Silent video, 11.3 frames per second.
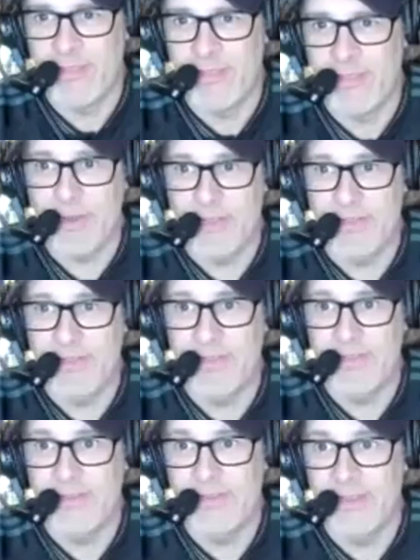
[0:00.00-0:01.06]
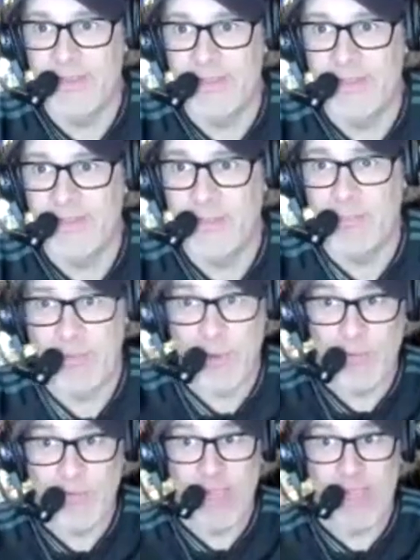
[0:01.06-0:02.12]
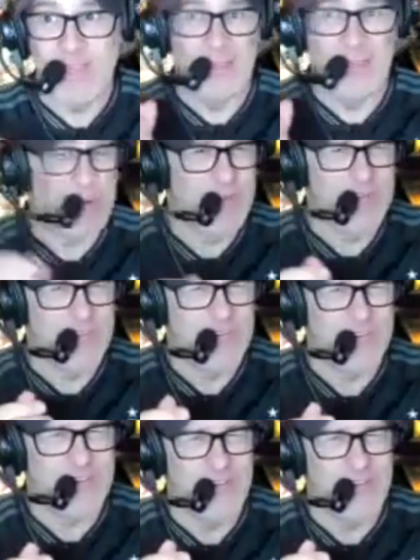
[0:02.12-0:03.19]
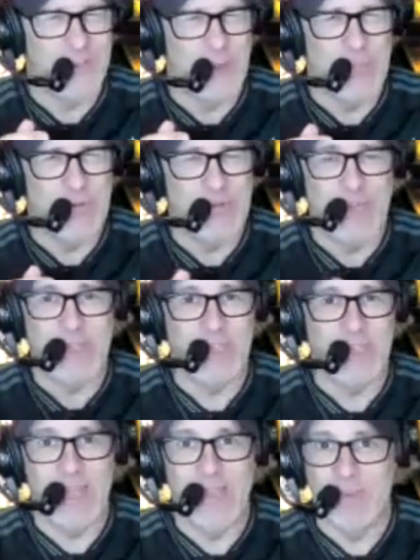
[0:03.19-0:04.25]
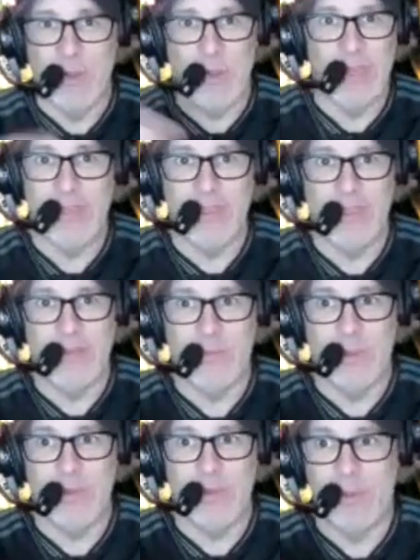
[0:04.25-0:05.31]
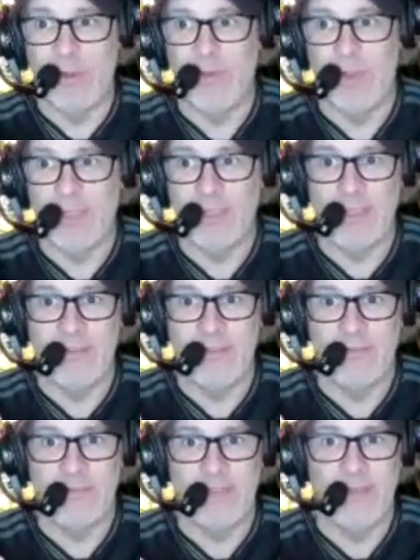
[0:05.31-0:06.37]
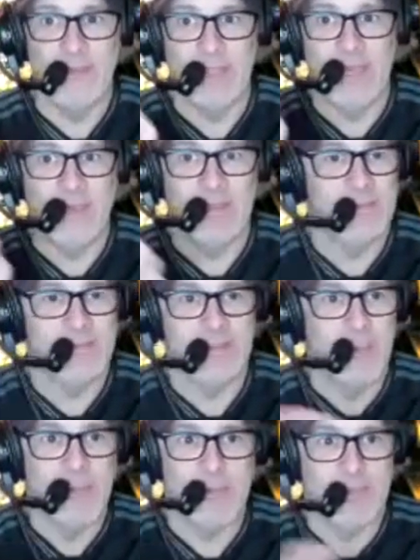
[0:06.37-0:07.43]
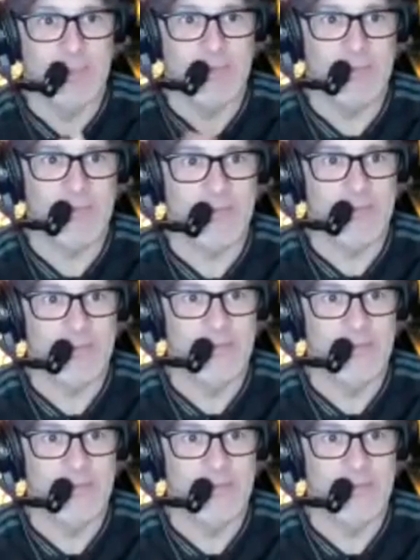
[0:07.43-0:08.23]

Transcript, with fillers: 30th in the pro ranking and 36th in the open ranking. I have no idea what a pro ranking is. Can you kind of tell me what the difference is?